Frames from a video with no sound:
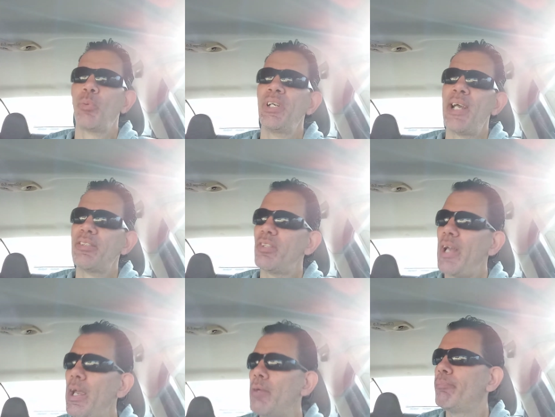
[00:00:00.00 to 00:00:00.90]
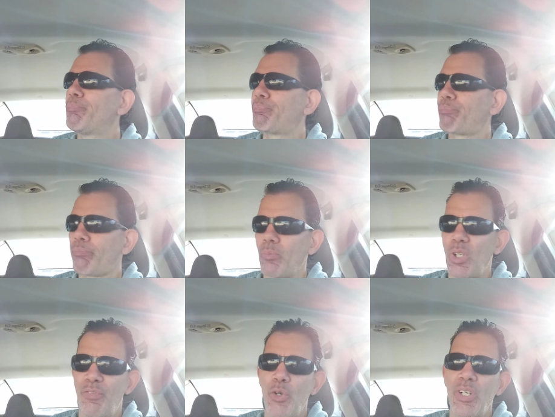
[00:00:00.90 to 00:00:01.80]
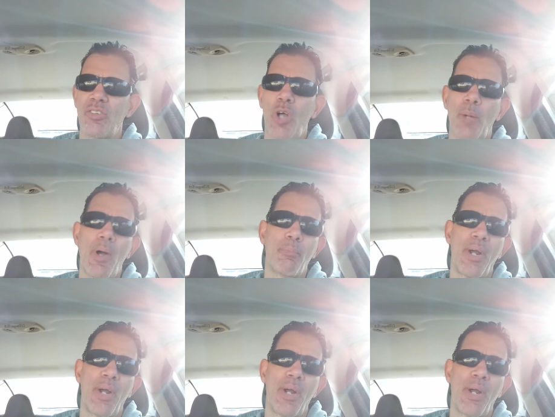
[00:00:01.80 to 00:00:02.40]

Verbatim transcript: win yesterday. Just a few things to talk about.